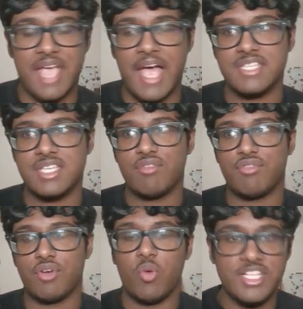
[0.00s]
asking
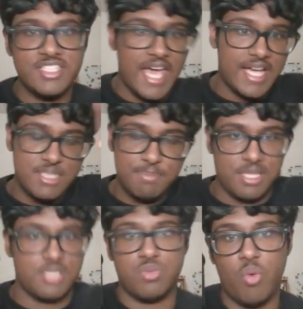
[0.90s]
for what is X
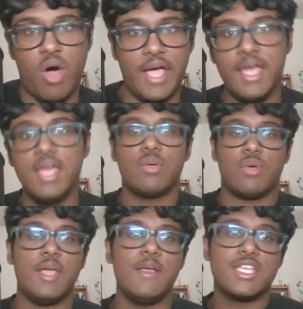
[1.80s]
plus Y, right?